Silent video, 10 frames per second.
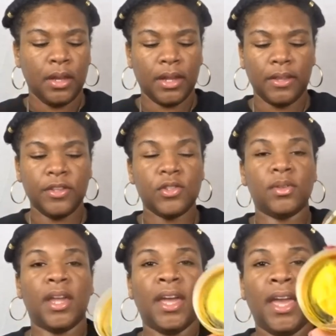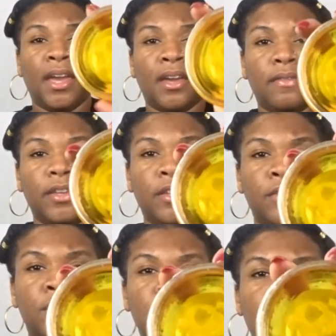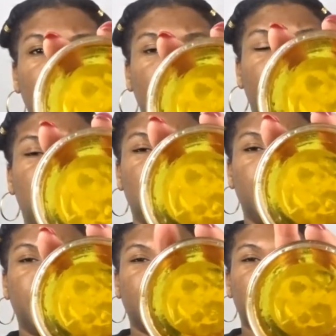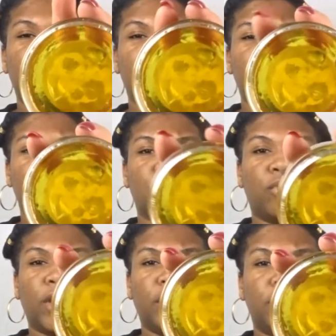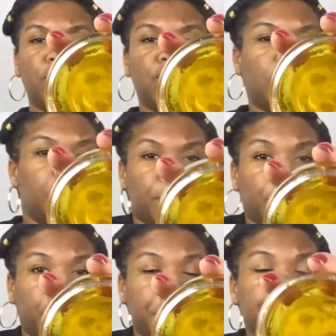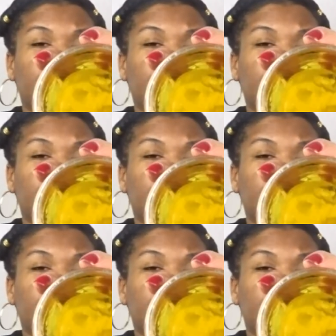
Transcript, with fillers: Now this one I have used, but typically I just use the regular strength one,